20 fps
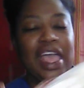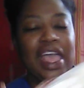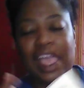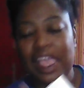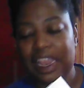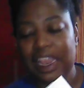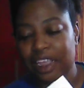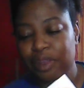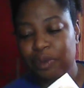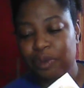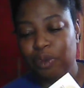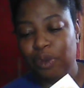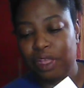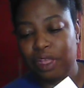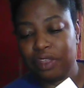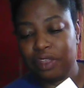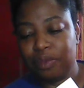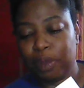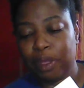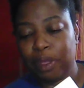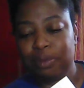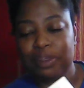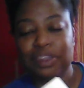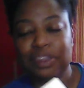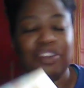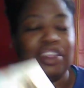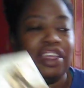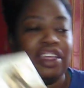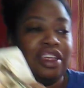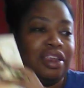And it was
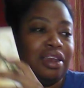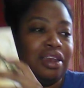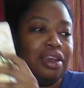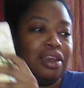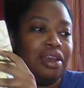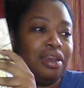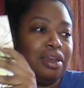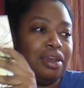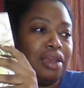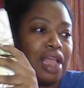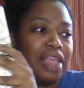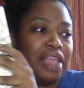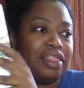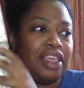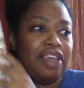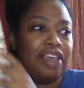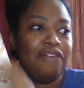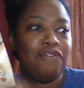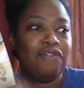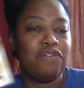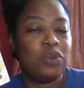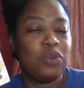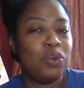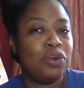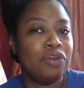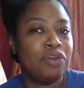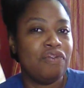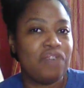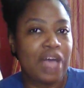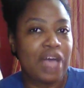published in, I think,
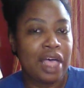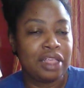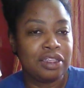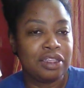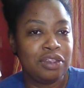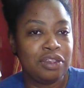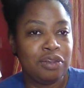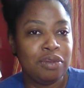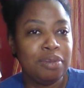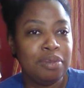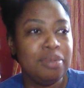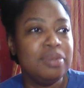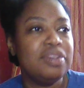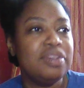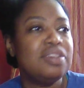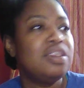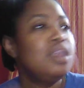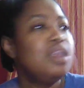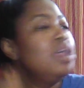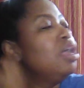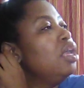4 volumes.